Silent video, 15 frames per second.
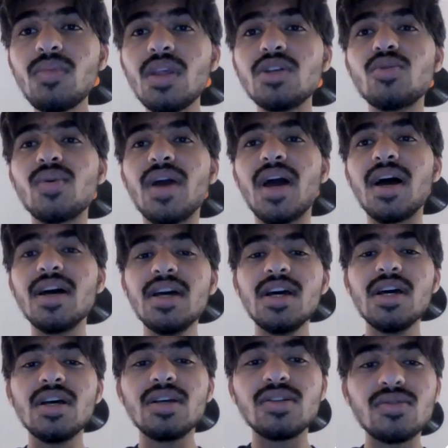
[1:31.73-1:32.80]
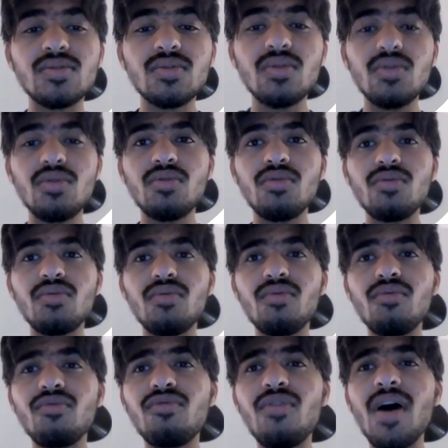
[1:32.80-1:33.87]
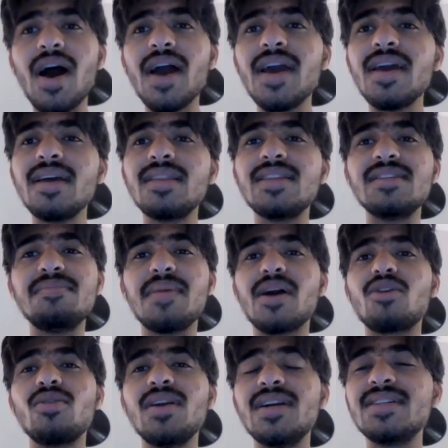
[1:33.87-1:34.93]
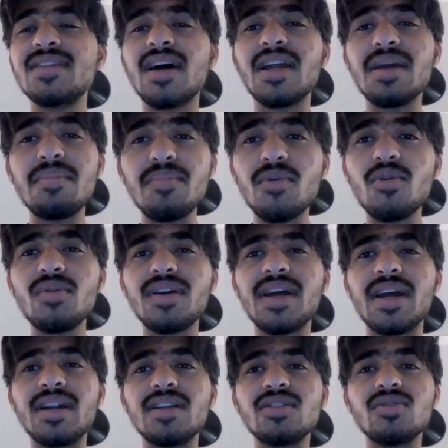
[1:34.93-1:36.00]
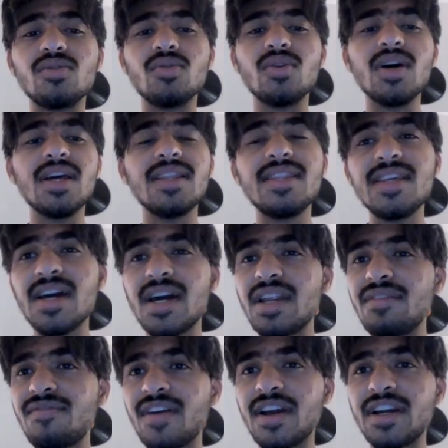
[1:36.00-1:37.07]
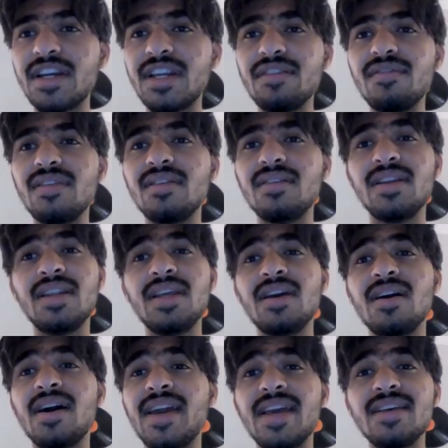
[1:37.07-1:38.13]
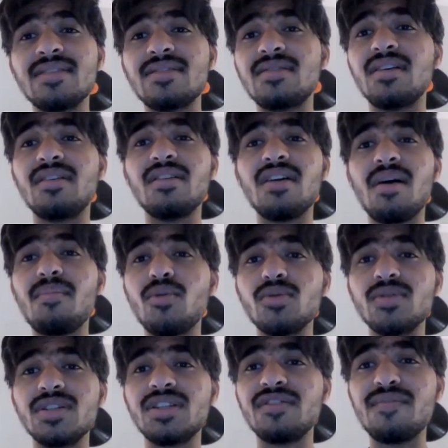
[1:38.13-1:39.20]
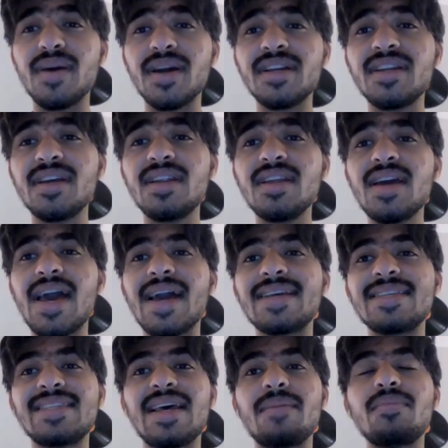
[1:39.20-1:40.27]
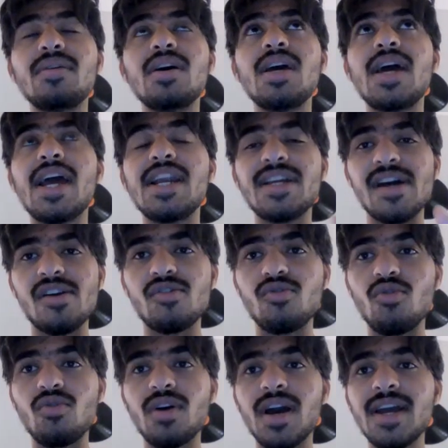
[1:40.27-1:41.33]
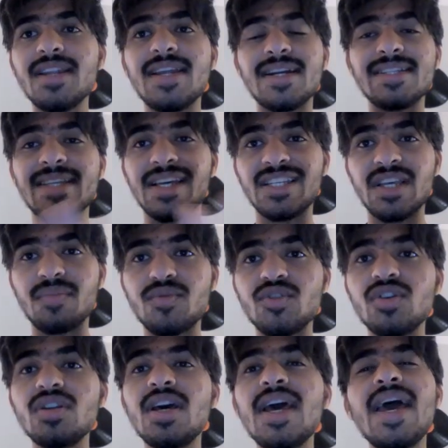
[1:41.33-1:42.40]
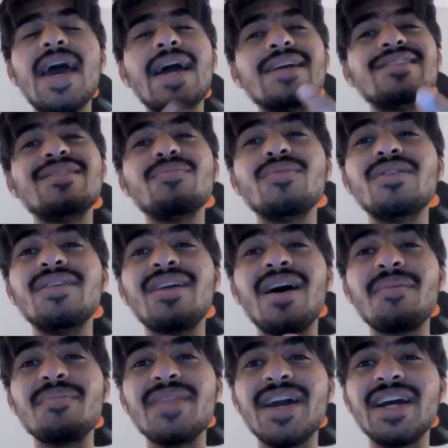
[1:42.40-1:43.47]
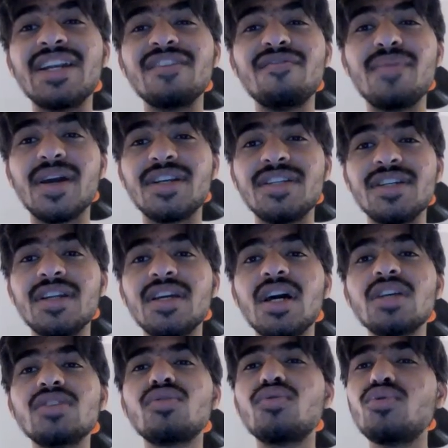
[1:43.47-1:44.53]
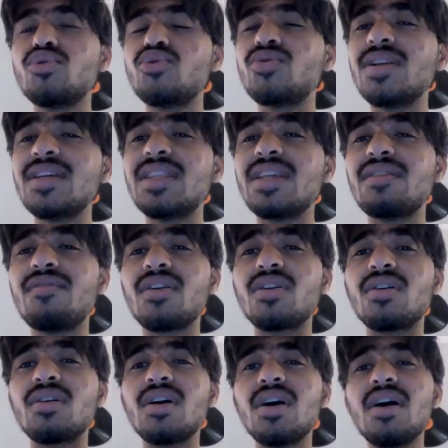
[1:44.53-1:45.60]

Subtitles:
So why these macrolides are important? So they are effectively against the gram positive bacteria except enterococci, that's exception, and some gram negative bacteria. So crucially they work